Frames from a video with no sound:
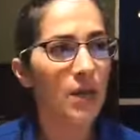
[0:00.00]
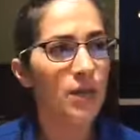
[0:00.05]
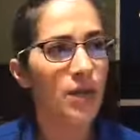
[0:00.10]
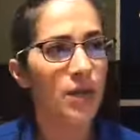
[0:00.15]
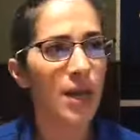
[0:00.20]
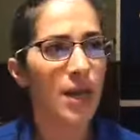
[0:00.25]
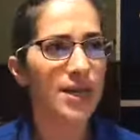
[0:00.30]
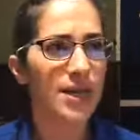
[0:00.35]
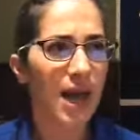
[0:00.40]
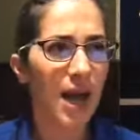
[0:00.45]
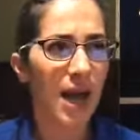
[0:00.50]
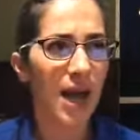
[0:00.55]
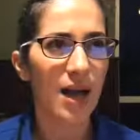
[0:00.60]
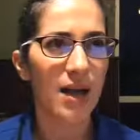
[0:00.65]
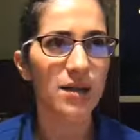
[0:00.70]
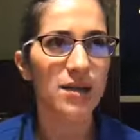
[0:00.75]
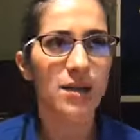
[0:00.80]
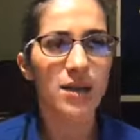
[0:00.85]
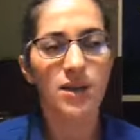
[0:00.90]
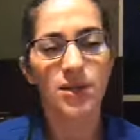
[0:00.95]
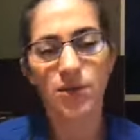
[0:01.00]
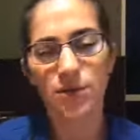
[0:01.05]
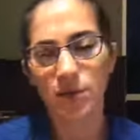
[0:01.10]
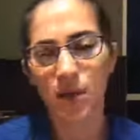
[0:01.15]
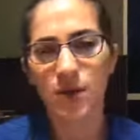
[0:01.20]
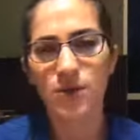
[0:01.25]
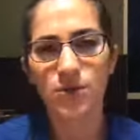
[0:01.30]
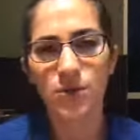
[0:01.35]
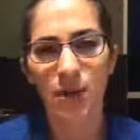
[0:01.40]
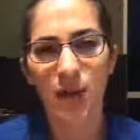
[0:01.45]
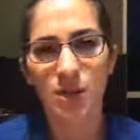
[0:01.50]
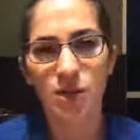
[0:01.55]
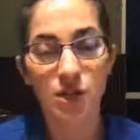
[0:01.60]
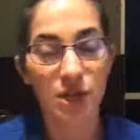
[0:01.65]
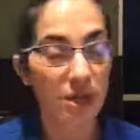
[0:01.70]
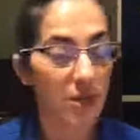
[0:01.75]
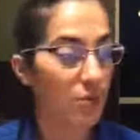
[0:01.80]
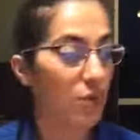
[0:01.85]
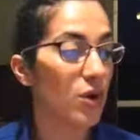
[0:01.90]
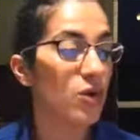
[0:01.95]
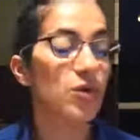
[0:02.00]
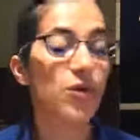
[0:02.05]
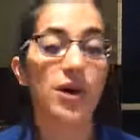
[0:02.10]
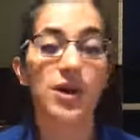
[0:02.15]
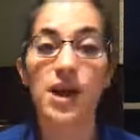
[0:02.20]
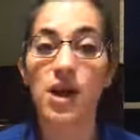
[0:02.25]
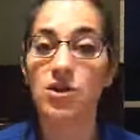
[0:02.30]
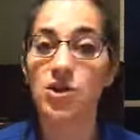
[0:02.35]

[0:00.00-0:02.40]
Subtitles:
They're like, yeah, I do like chicken. Well, great.